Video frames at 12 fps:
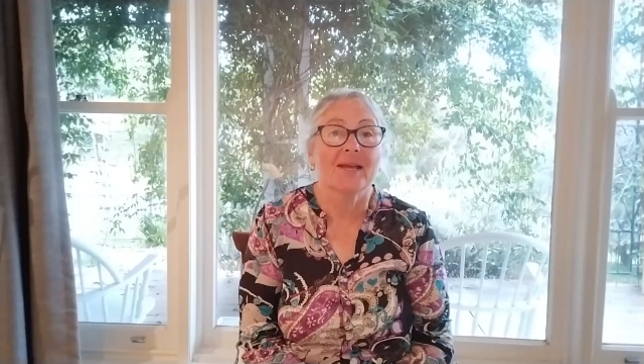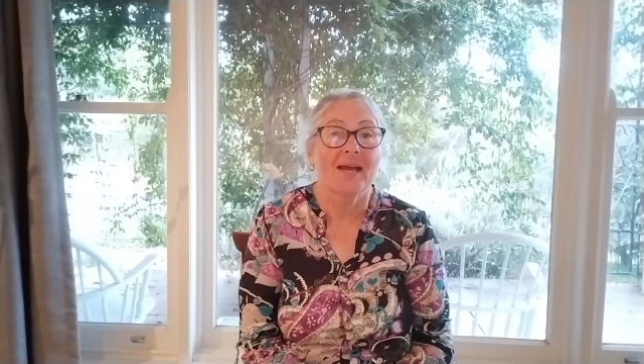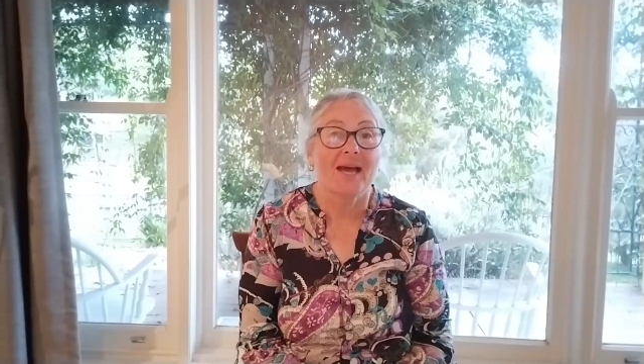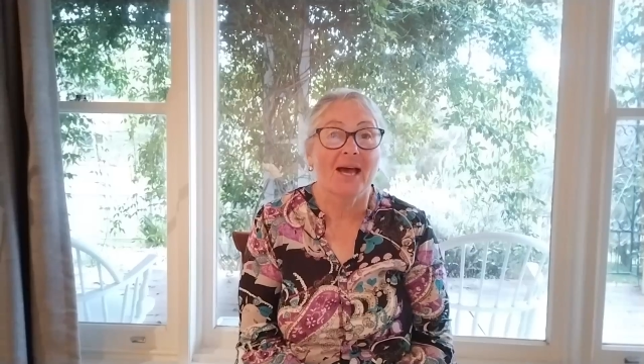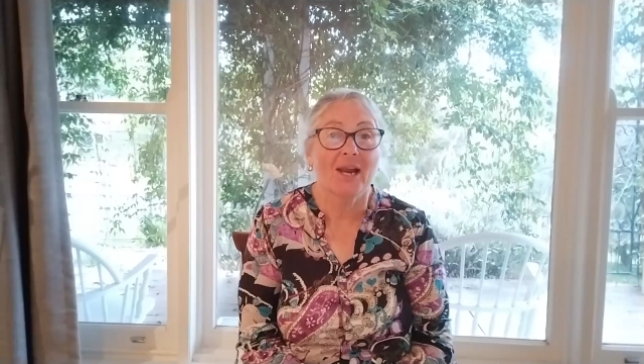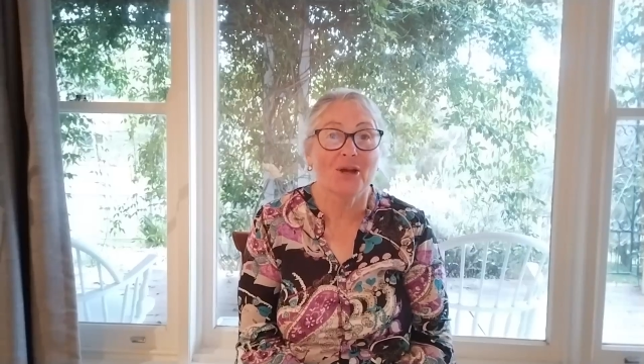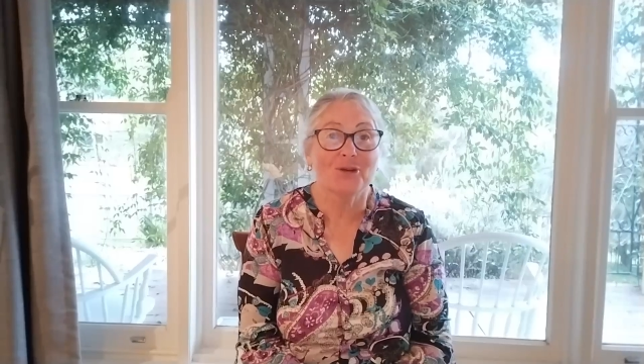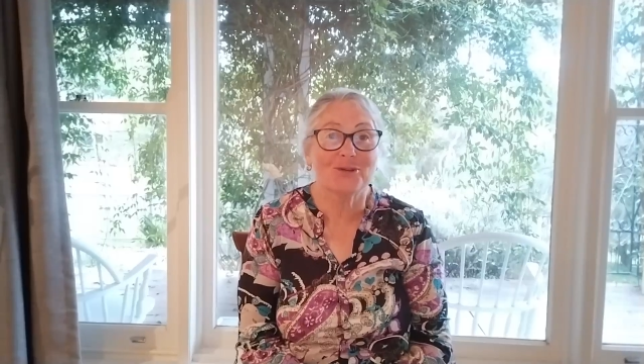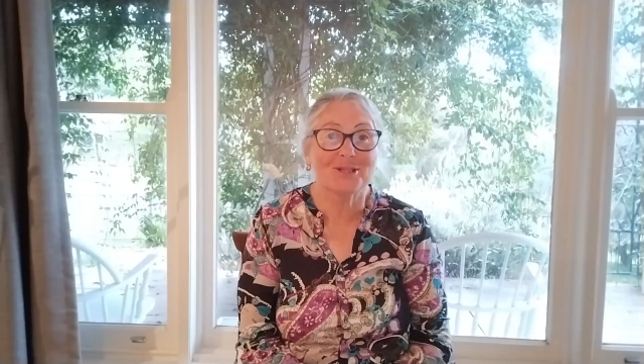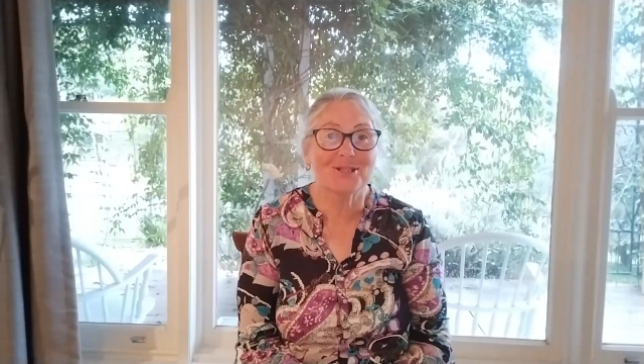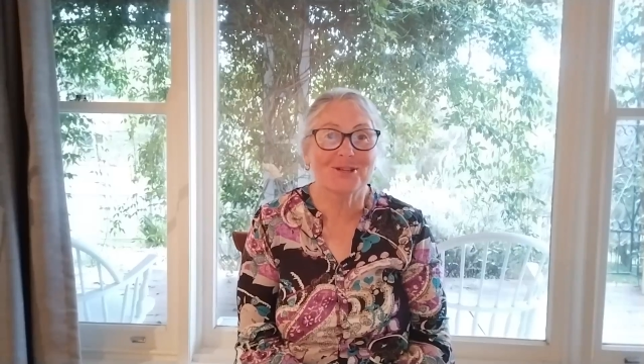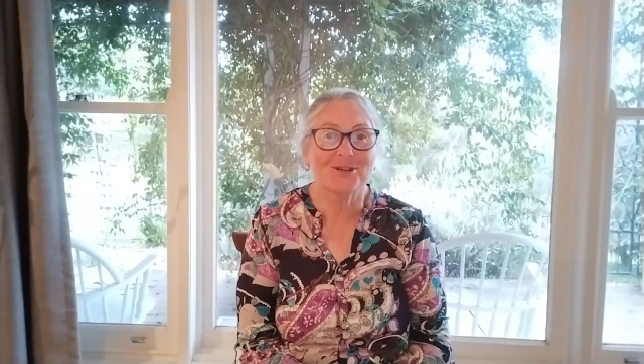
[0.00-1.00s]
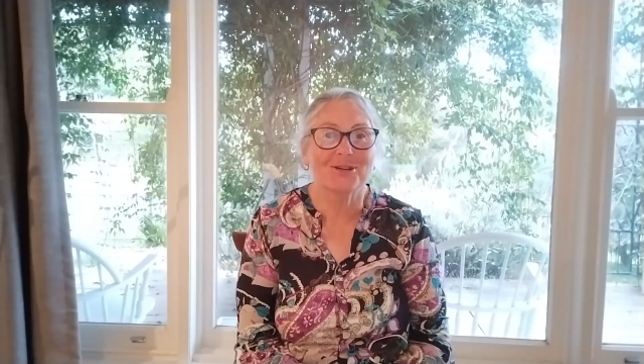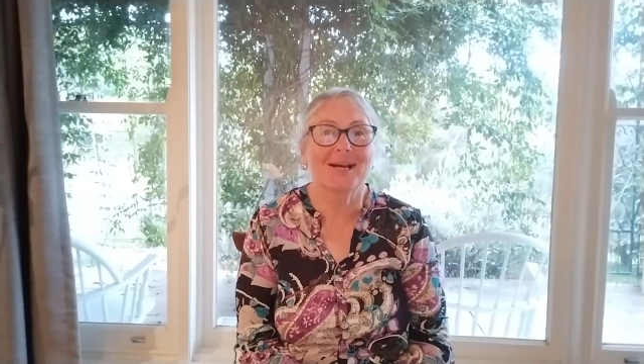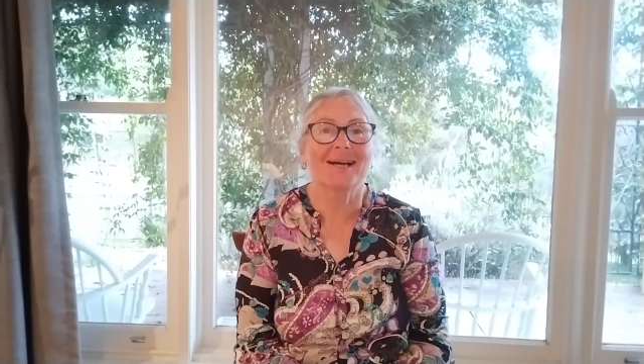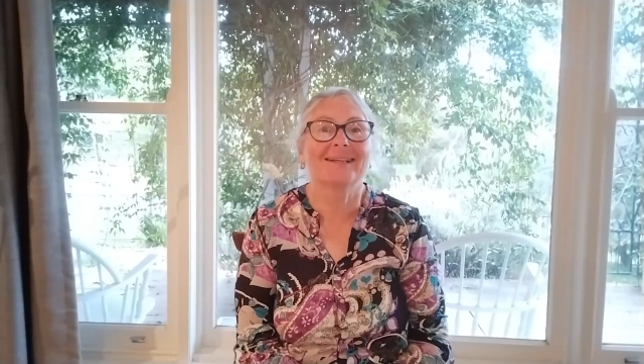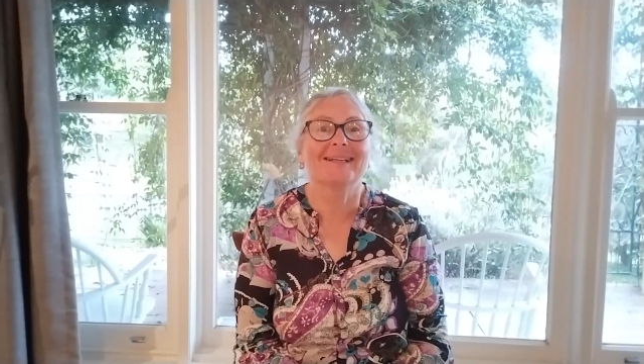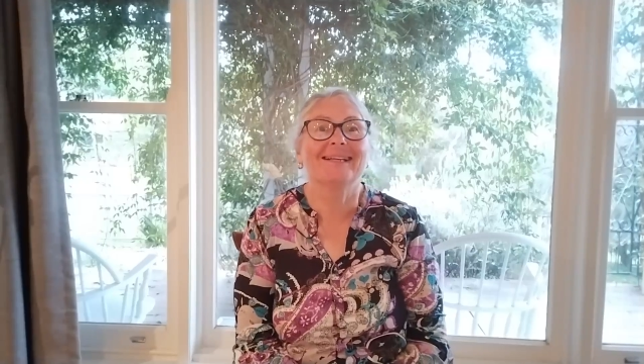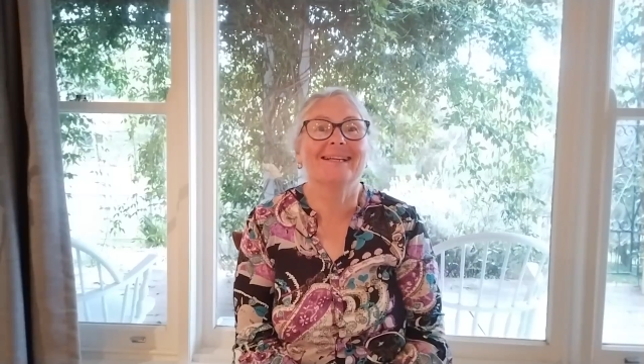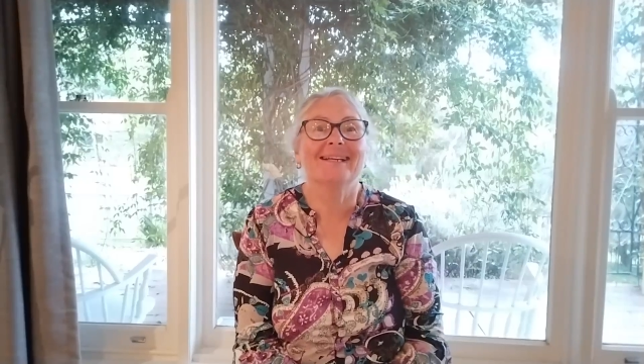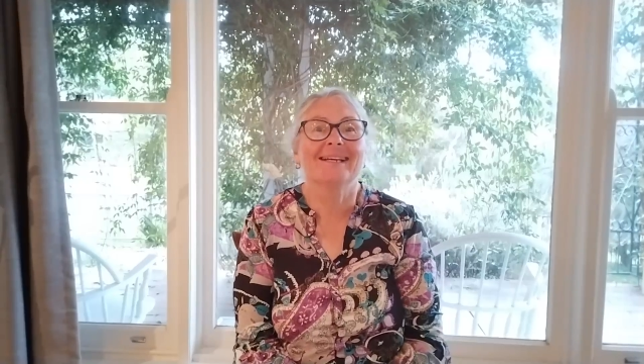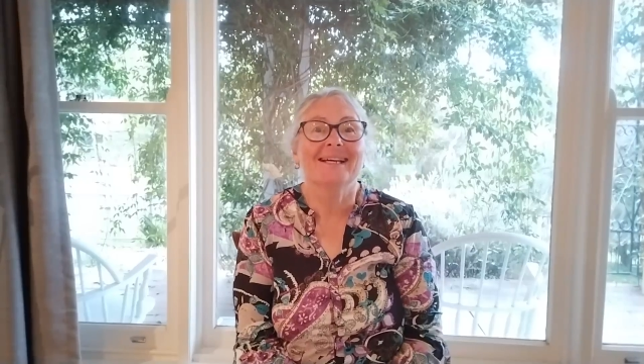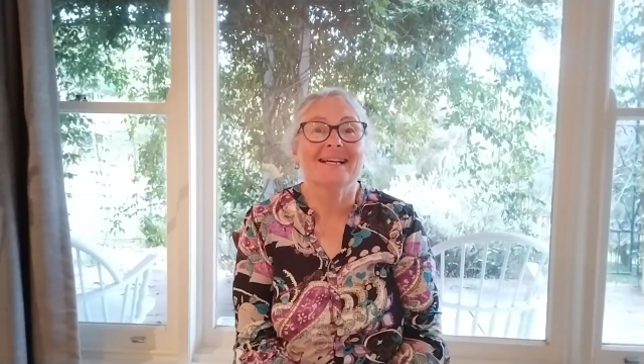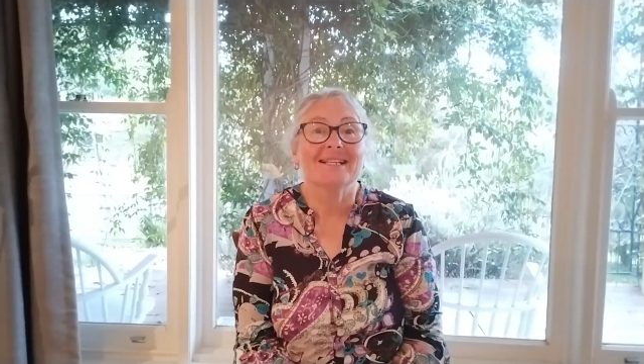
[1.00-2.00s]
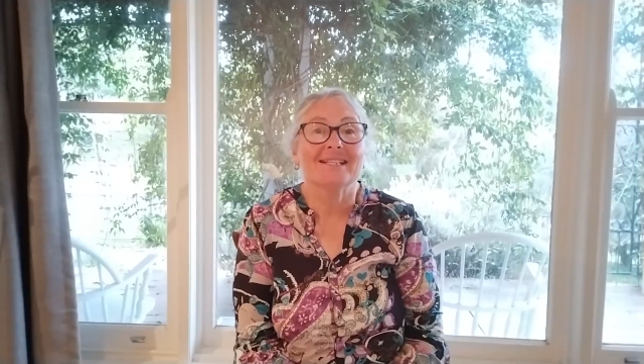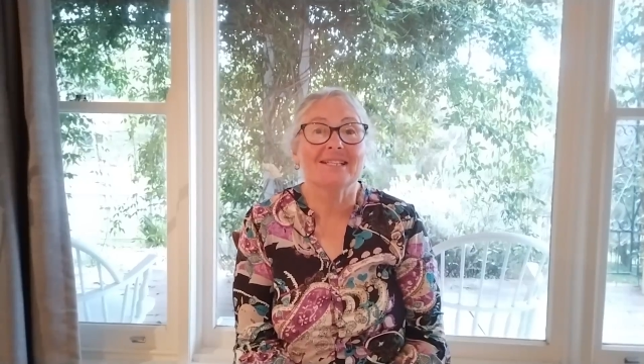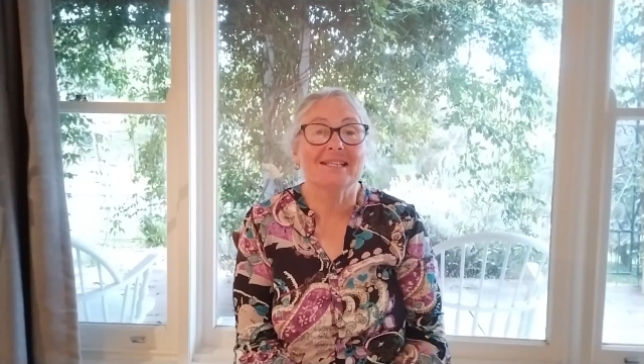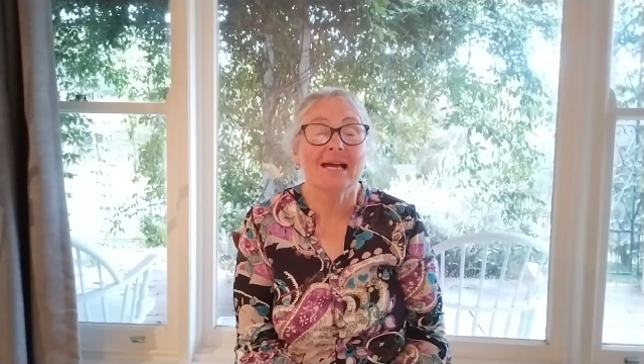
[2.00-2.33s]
Hello, Trish the Gong Gardener here. Today